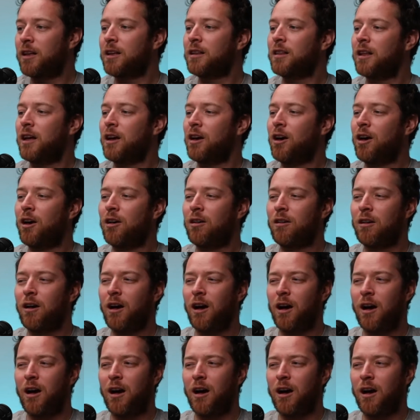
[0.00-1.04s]
they are.
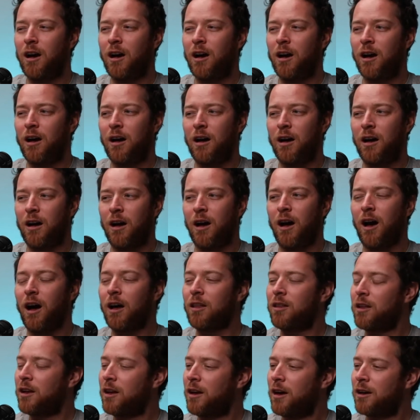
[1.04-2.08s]
Are
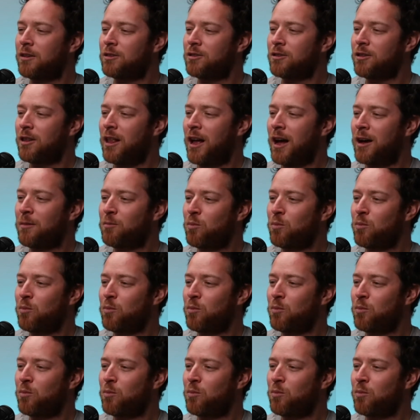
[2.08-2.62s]
they under that